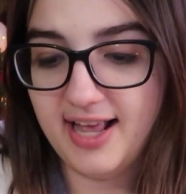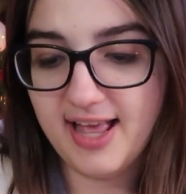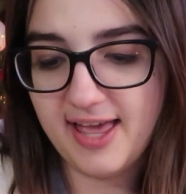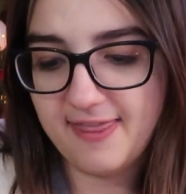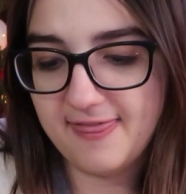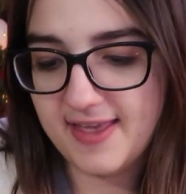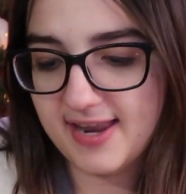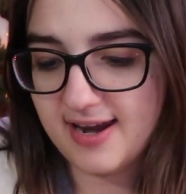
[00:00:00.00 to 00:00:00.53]

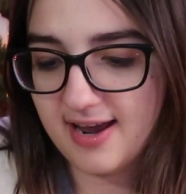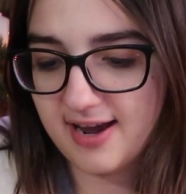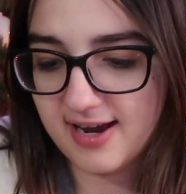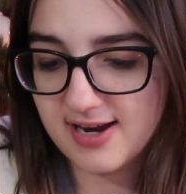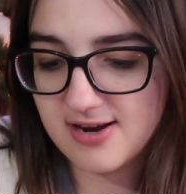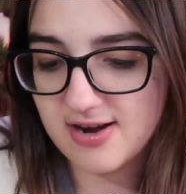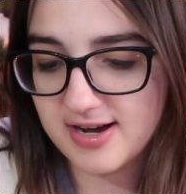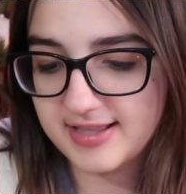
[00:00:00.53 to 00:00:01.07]
And then
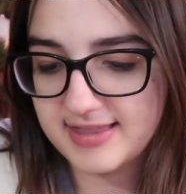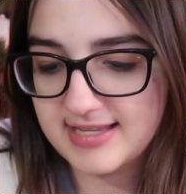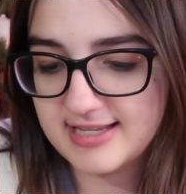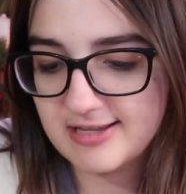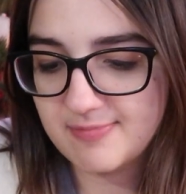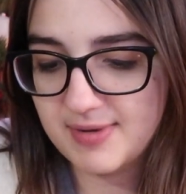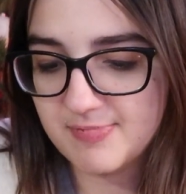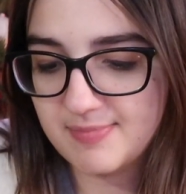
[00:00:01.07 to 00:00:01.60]
I got
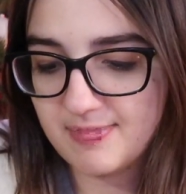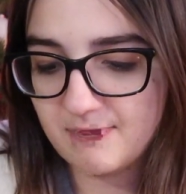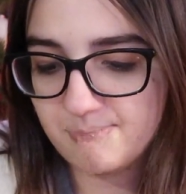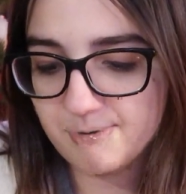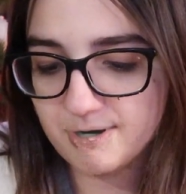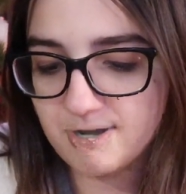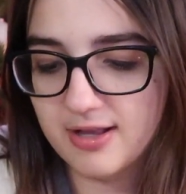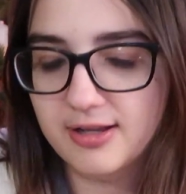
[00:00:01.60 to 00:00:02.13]
this mini
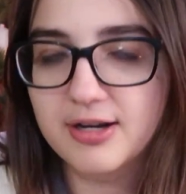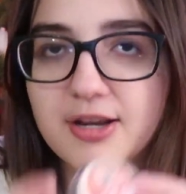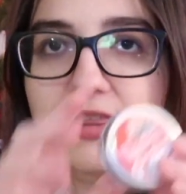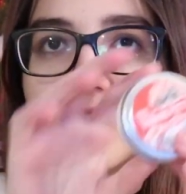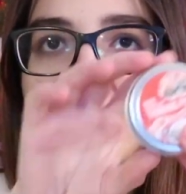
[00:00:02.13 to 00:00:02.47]
Hypercolor